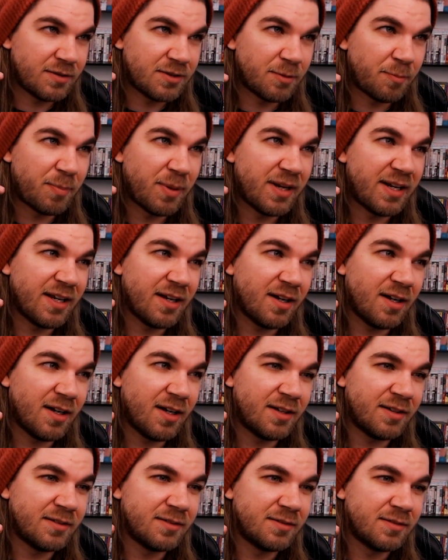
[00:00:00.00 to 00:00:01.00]
Depending
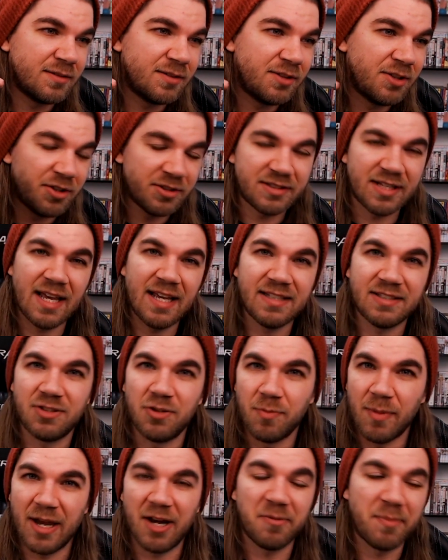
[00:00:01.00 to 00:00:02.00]
on your taste,
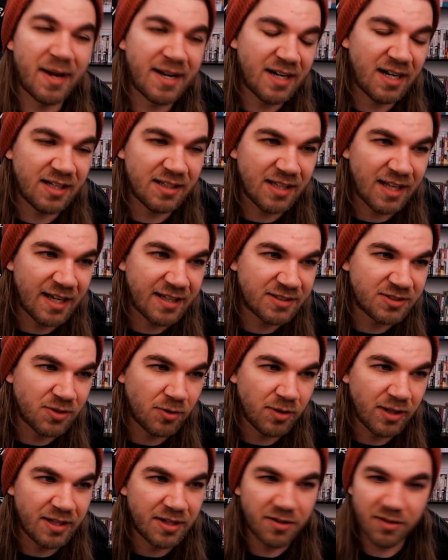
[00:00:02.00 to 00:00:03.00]
you may or may not like
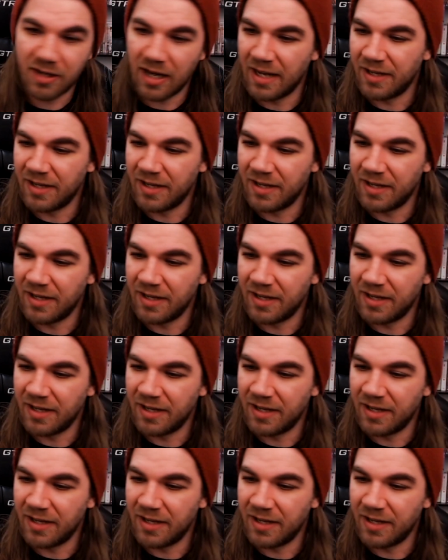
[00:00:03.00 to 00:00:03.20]
Soul Eater.